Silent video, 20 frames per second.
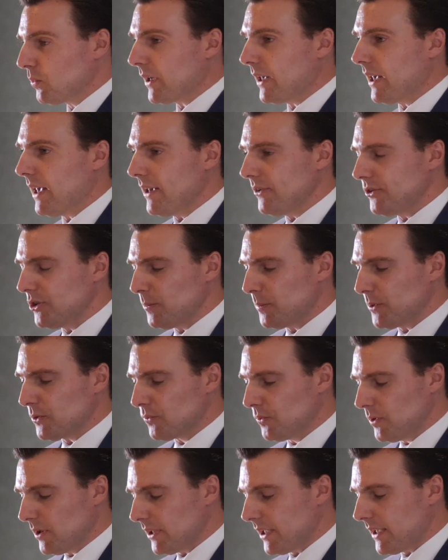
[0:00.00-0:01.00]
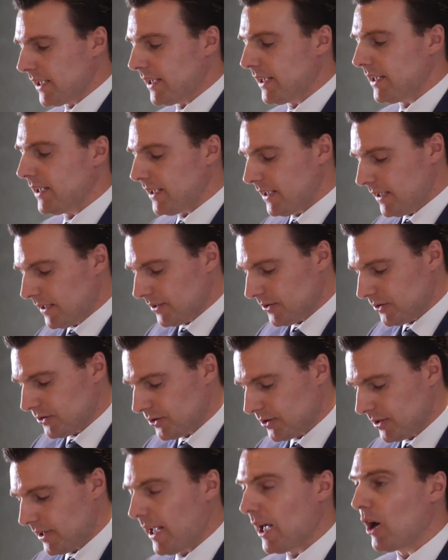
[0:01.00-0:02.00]
CareSuper is really here
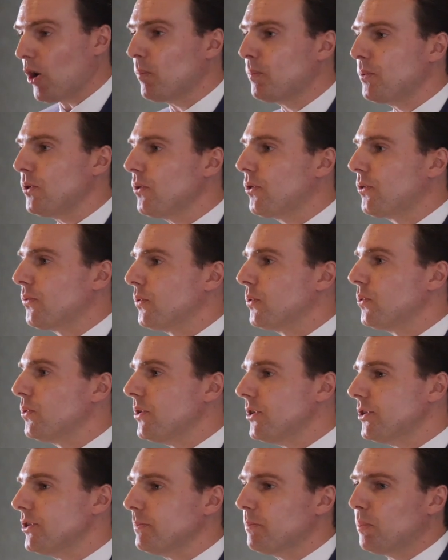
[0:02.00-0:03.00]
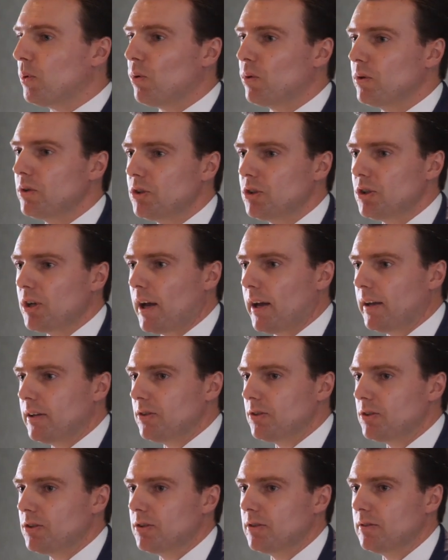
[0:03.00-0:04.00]
to help you through this important
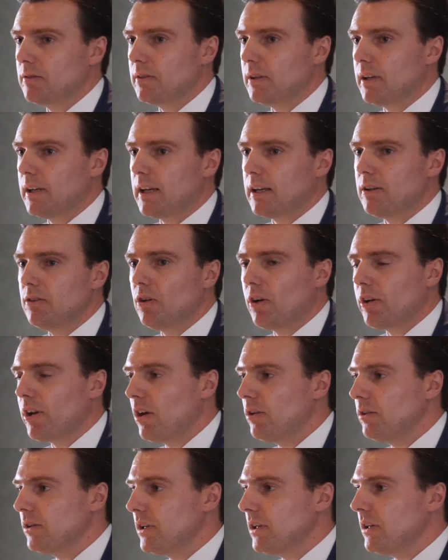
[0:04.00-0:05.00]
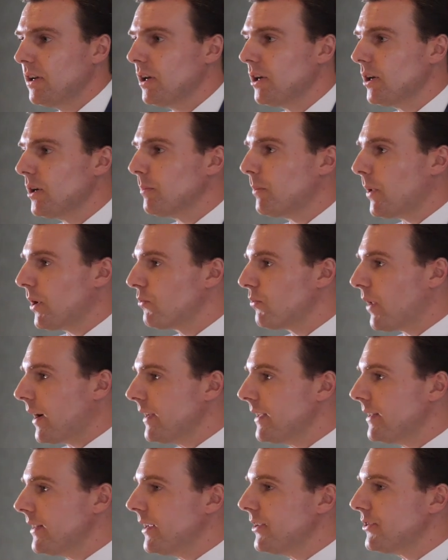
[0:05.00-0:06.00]
change, not only by
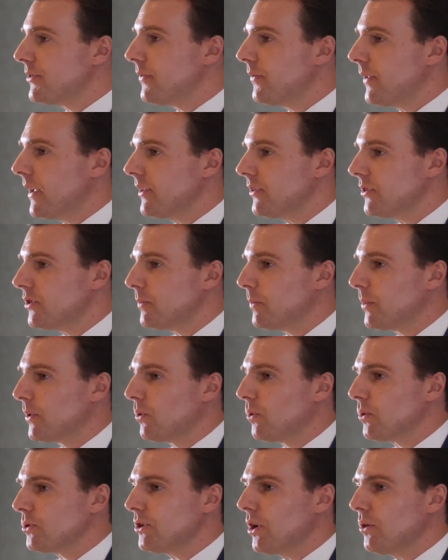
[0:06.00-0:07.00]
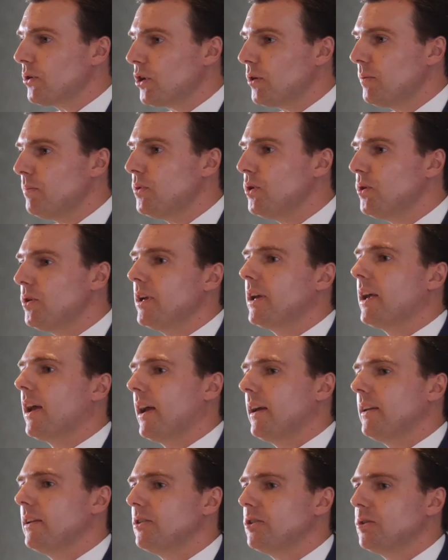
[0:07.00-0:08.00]
running these events, but also
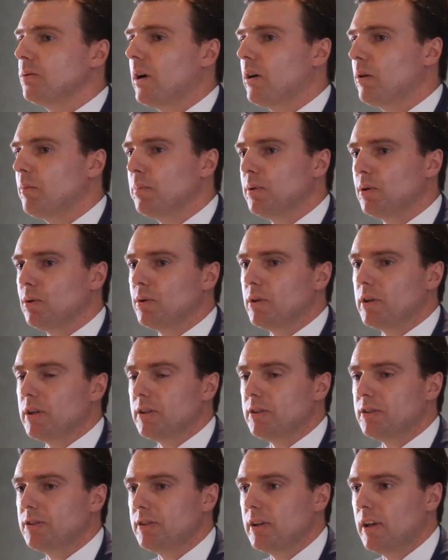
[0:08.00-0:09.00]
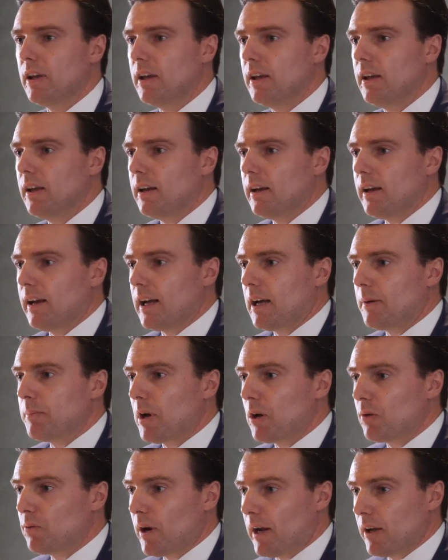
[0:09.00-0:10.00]
communicating to our employers
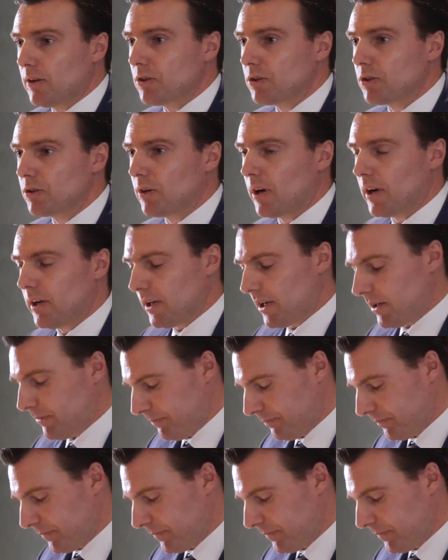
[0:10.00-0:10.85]
around Australia.